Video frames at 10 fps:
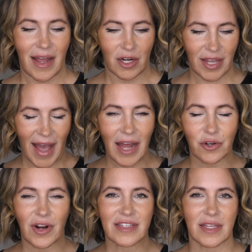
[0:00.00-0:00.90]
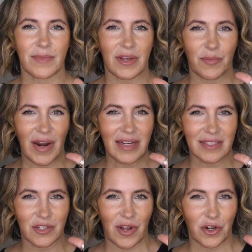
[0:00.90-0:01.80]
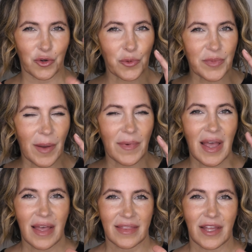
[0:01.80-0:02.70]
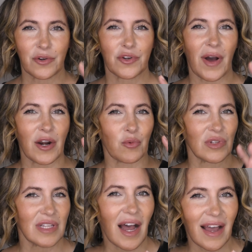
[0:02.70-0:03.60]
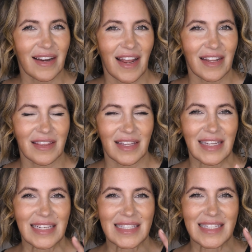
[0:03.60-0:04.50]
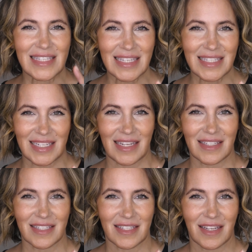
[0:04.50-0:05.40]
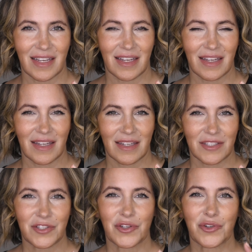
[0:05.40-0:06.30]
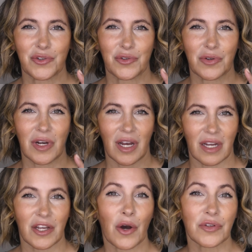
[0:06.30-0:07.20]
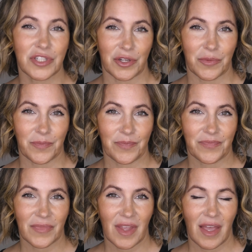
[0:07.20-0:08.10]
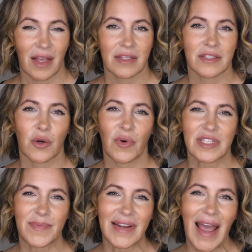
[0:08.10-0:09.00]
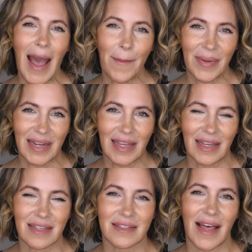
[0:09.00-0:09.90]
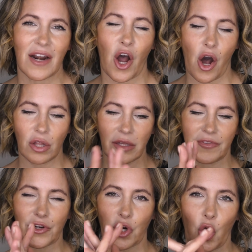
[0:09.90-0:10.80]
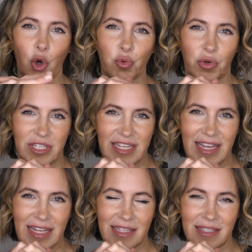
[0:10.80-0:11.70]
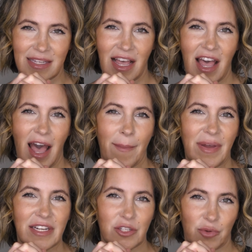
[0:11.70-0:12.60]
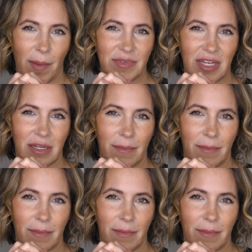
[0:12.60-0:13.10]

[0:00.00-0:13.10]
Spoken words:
categorize them. Their brain doesn't know how to group them. They don't know how to rely on anything consistent to go to. So what's been happening is that all of your old routines have been disrupted.